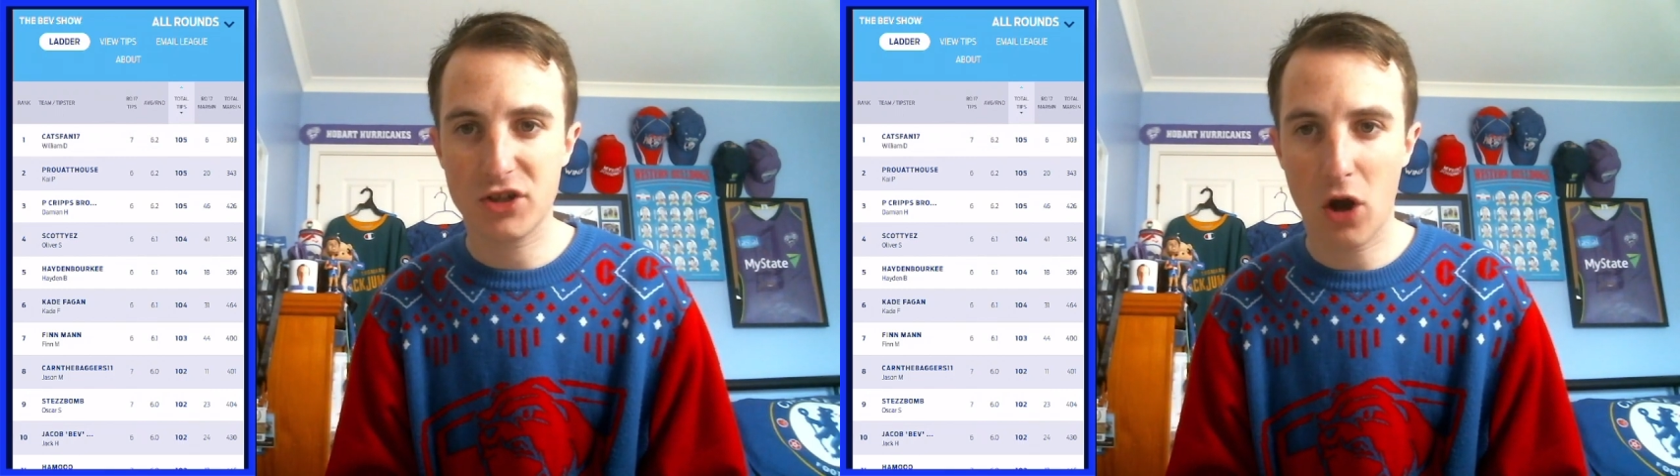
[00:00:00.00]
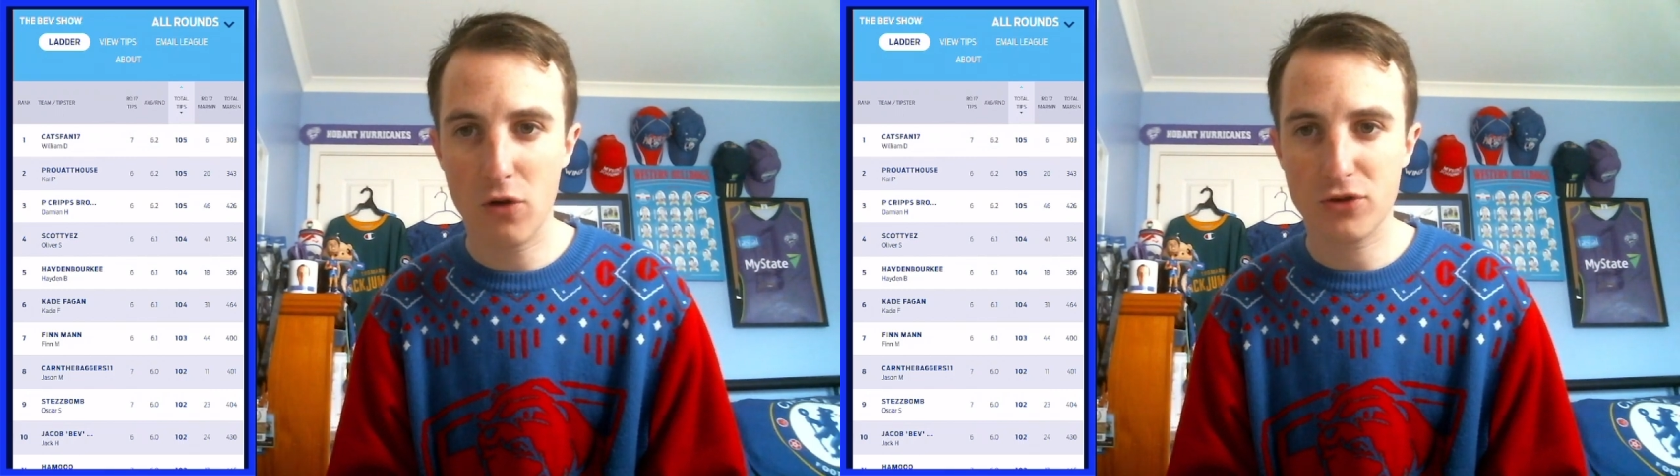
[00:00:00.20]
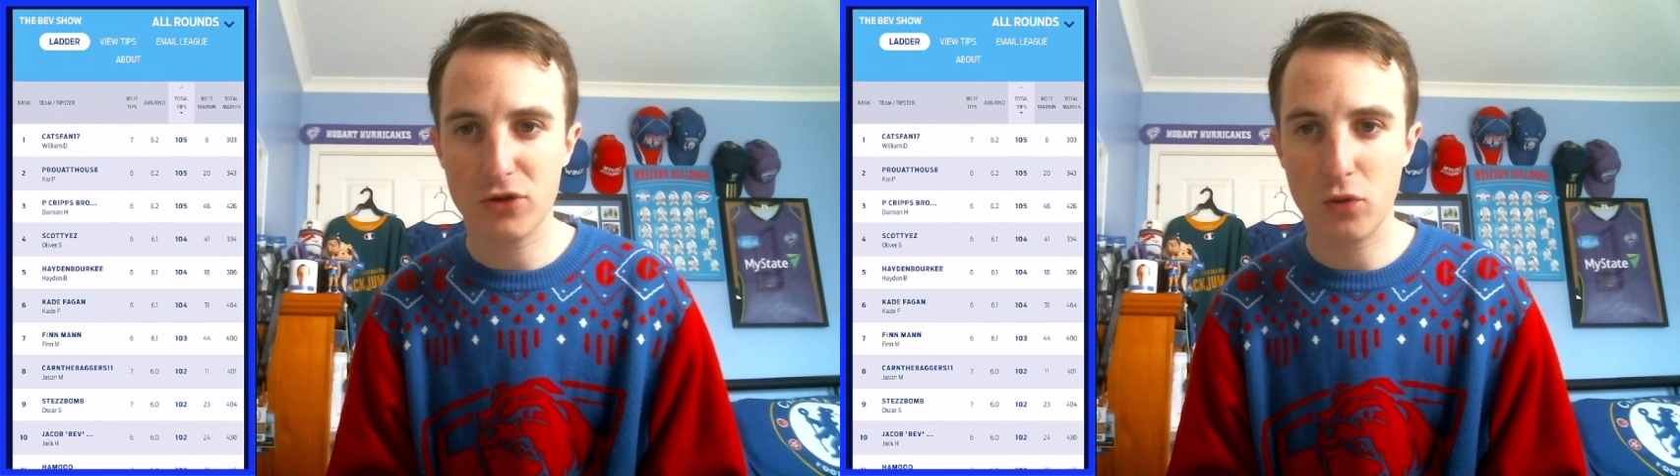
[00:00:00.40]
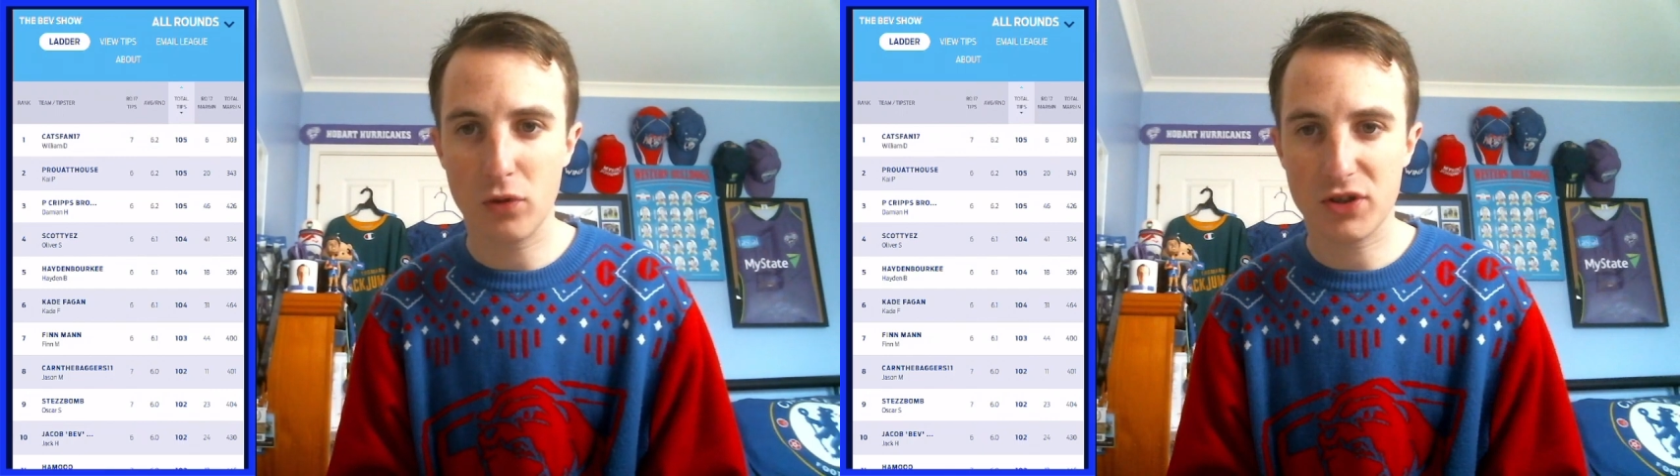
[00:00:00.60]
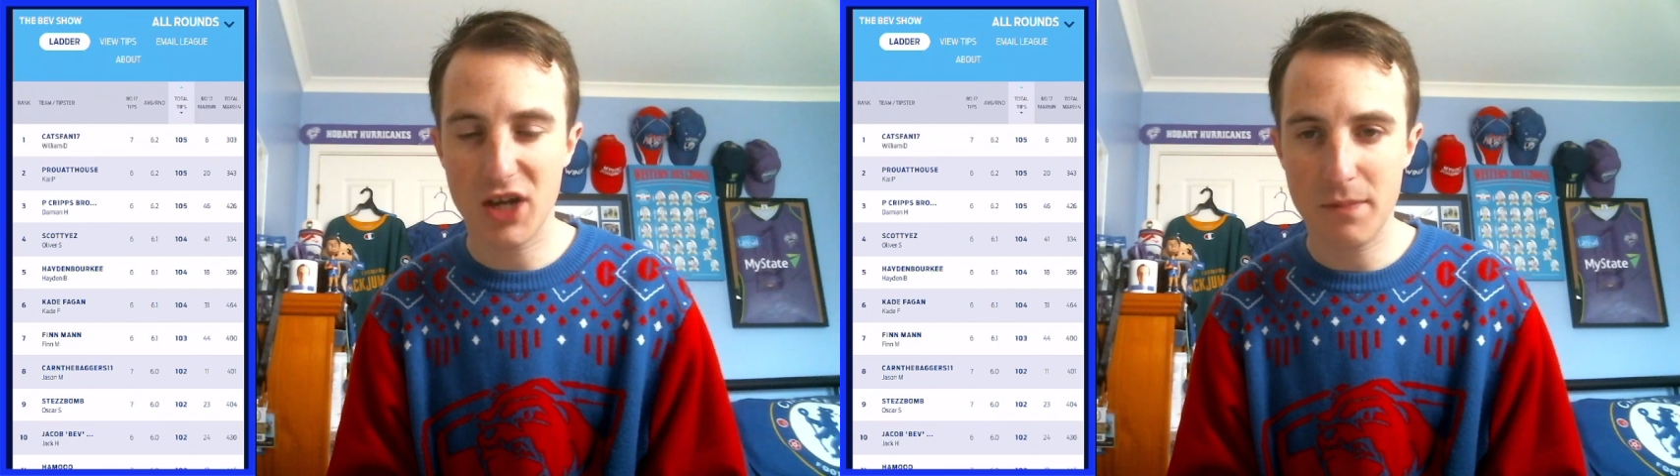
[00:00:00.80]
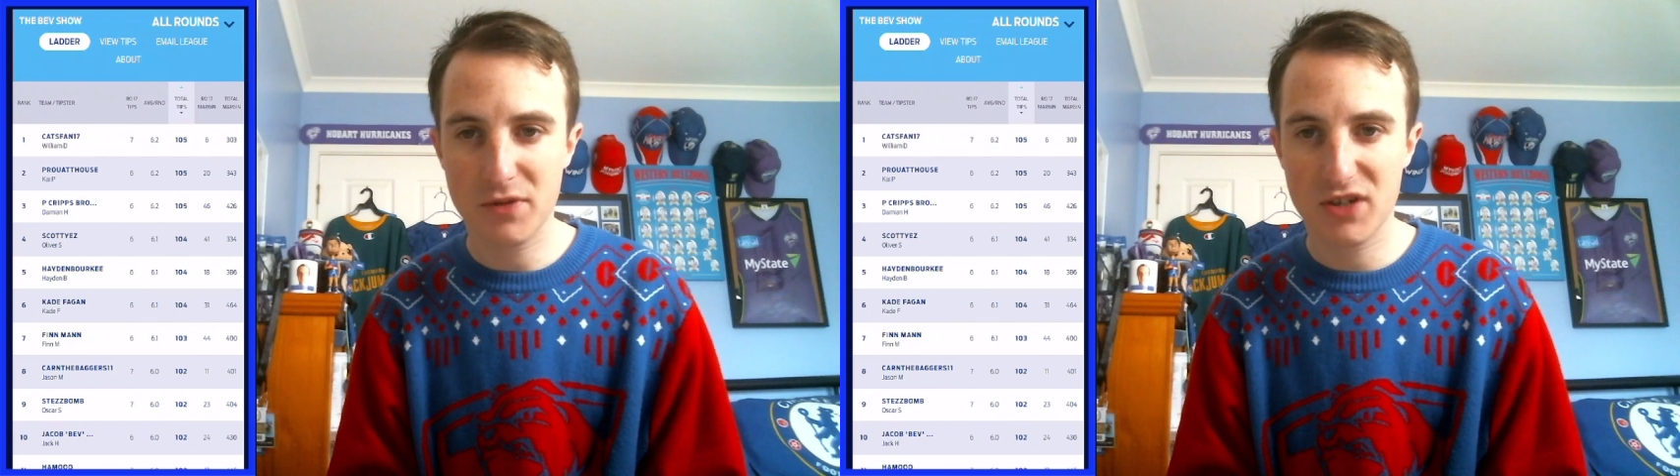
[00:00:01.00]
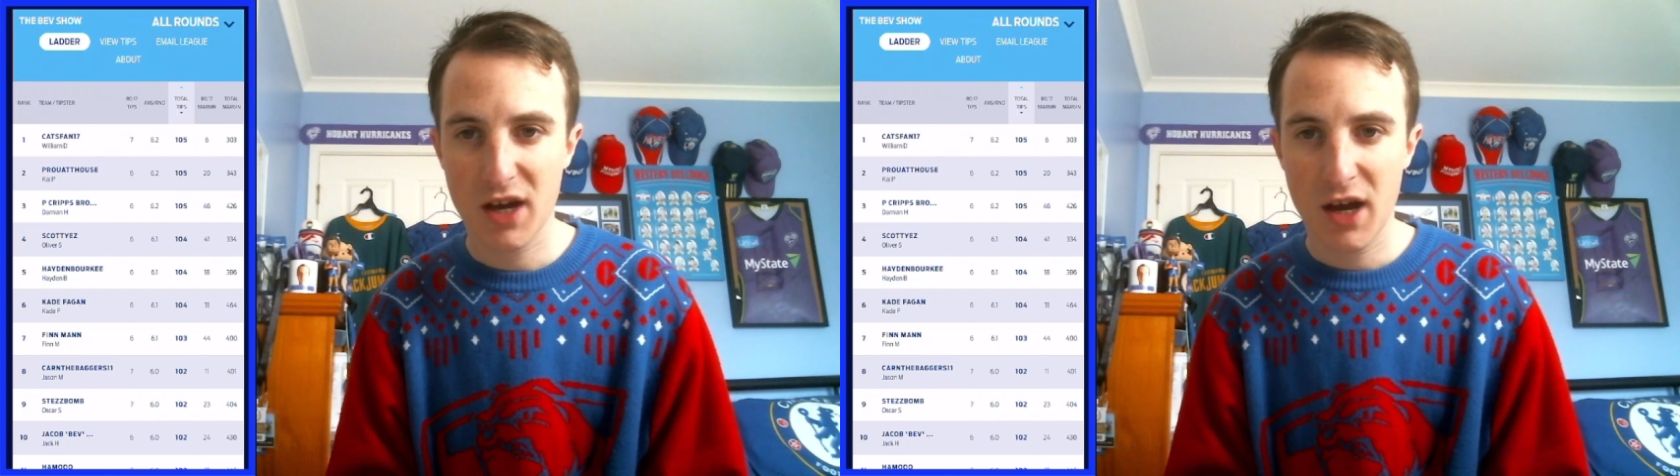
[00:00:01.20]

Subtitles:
total tips.